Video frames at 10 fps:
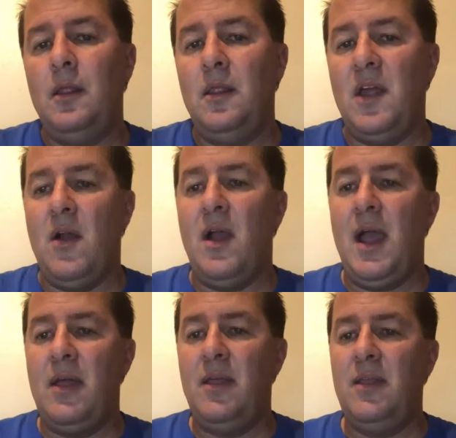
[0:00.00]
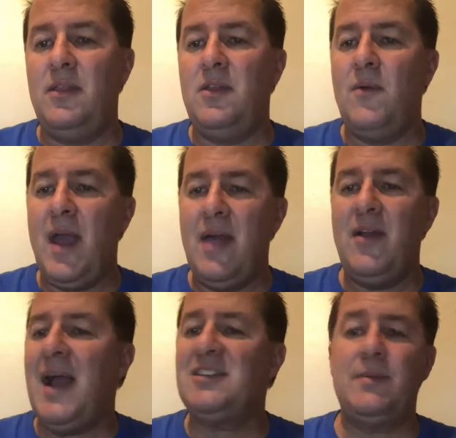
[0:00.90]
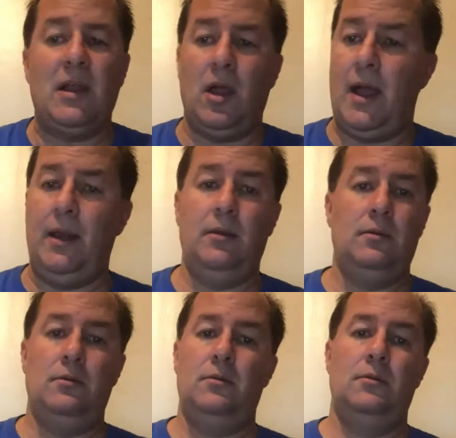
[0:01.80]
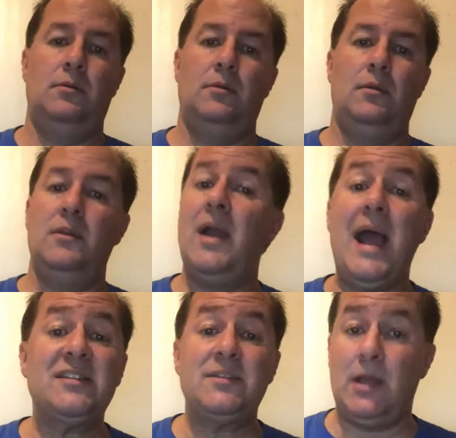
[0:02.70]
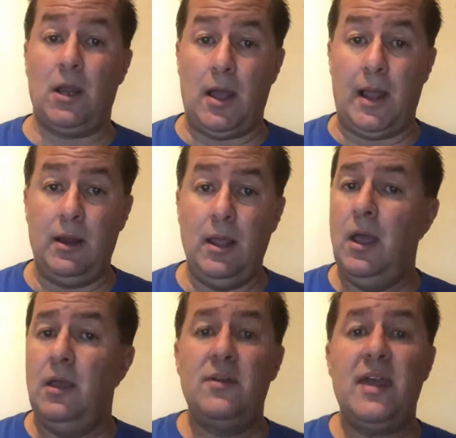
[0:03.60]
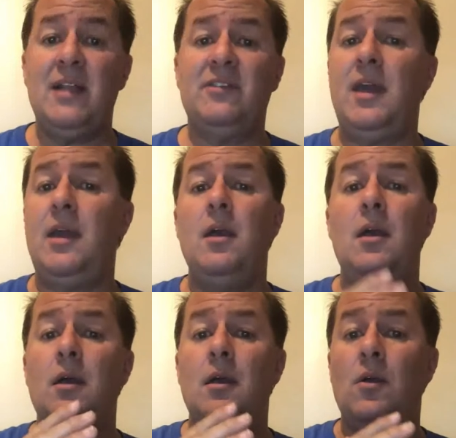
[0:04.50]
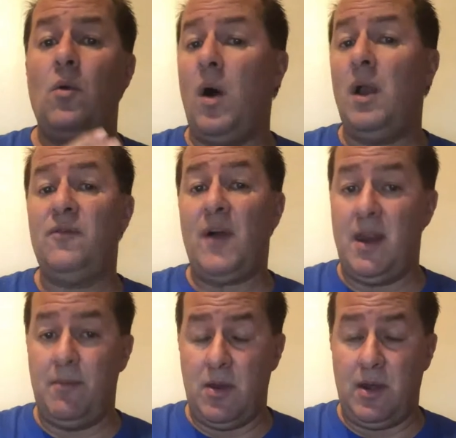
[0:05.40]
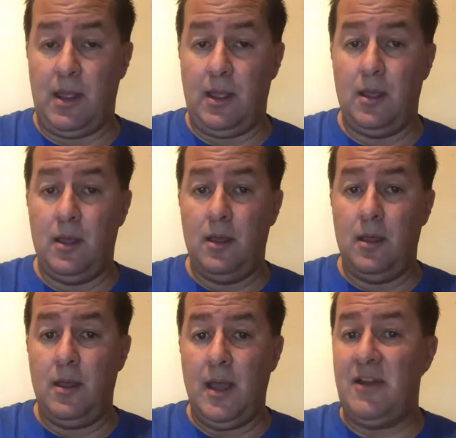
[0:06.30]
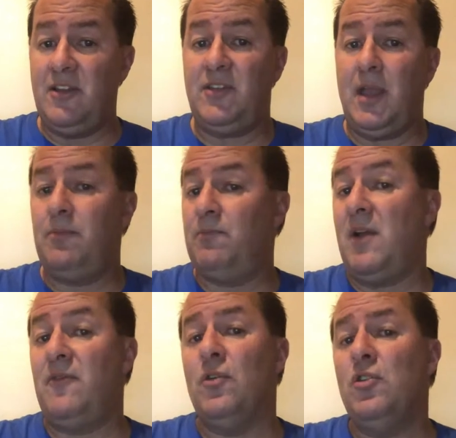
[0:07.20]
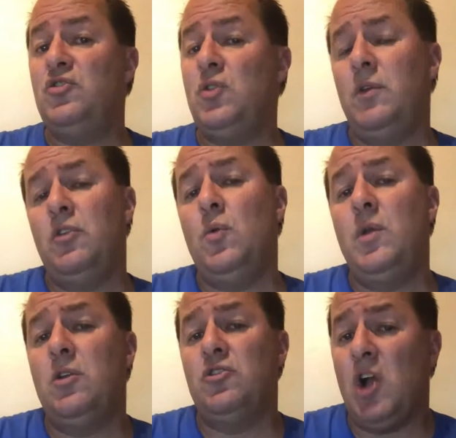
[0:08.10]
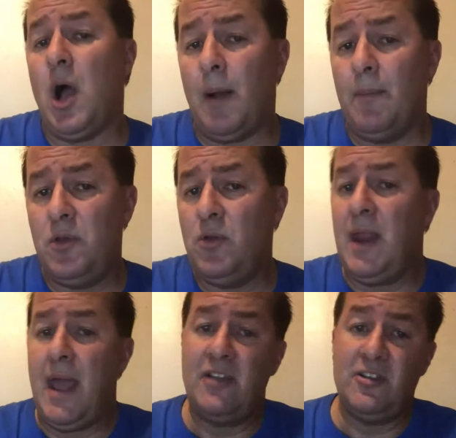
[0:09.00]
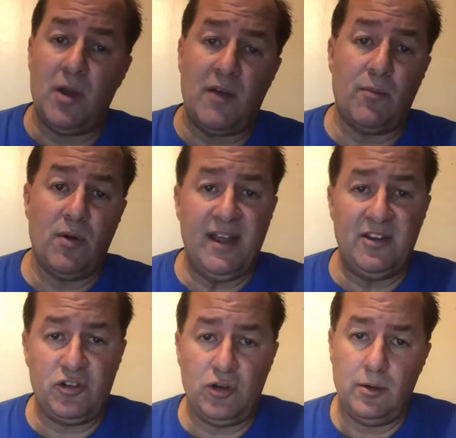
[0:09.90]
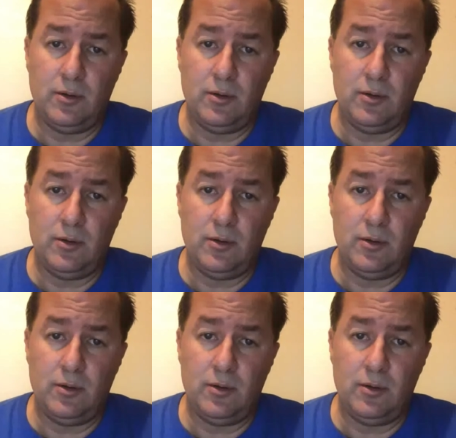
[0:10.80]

There has to be a line. There has to be a line. You can't say qualified immunity and just say, by virtue of you doing your job, you can hang someone off a bridge.